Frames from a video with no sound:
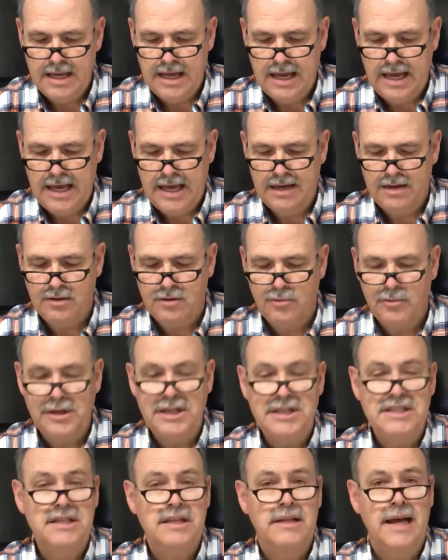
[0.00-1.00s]
And the
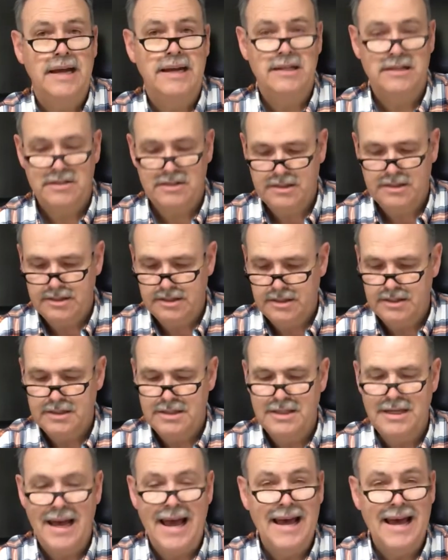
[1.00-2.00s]
reason that it's
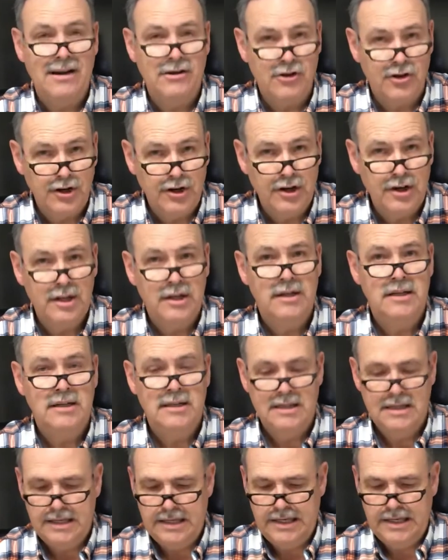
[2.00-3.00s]
standard
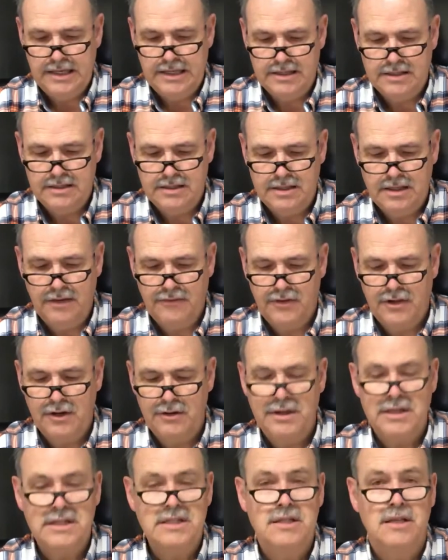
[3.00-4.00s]
is if there
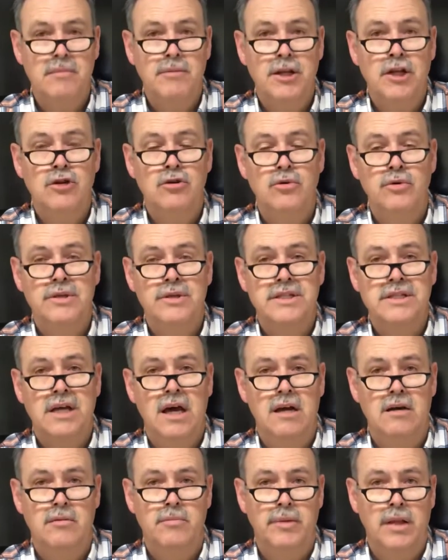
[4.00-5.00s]
is somebody who is
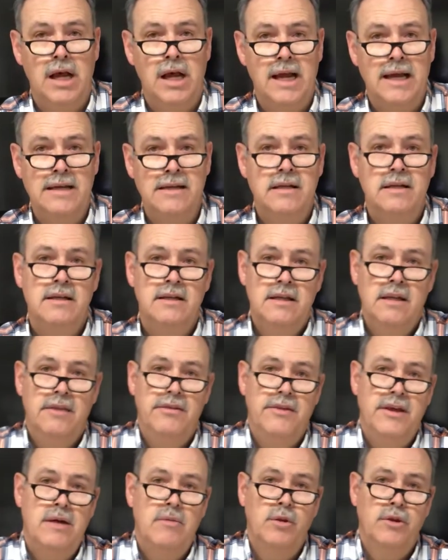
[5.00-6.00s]
colorblind,
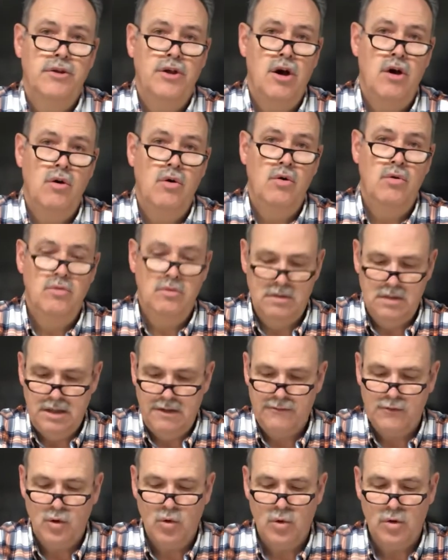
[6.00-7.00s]
they will know,
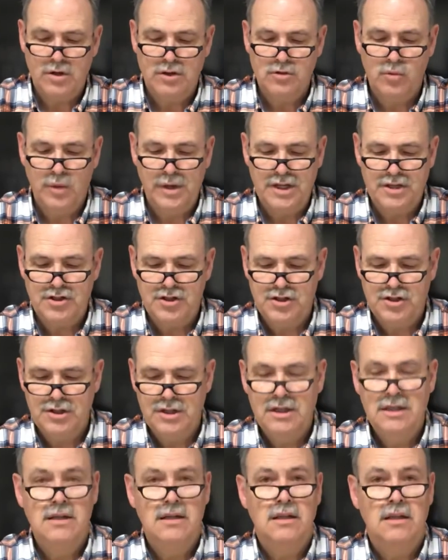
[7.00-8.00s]
of course, which
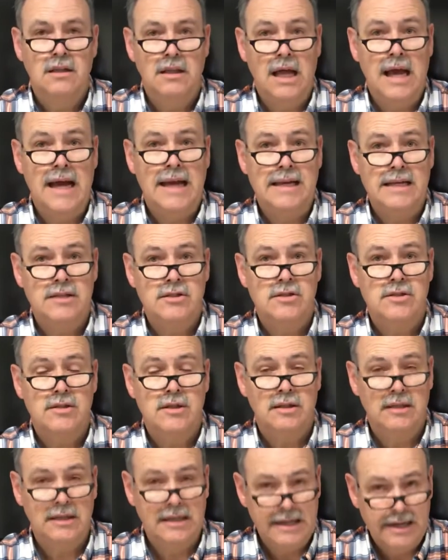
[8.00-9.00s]
light is
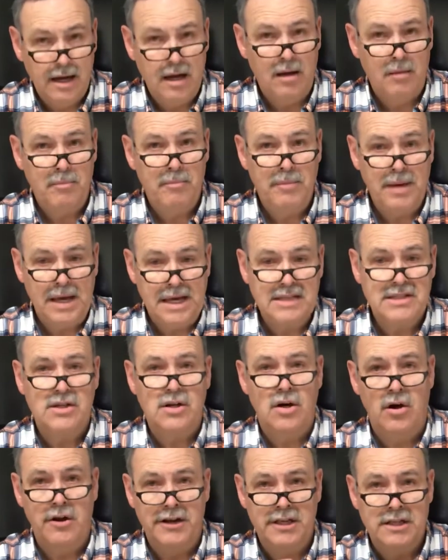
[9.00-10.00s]
lit up based
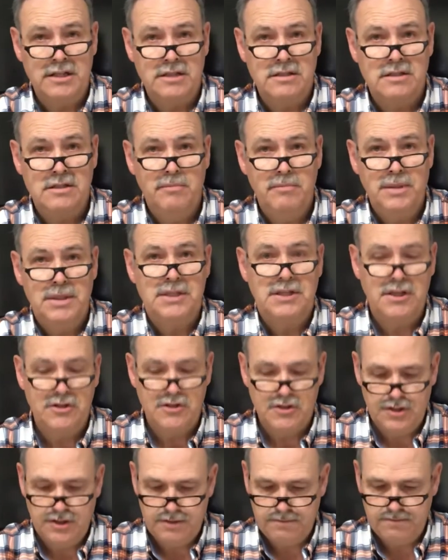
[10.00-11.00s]
on its position.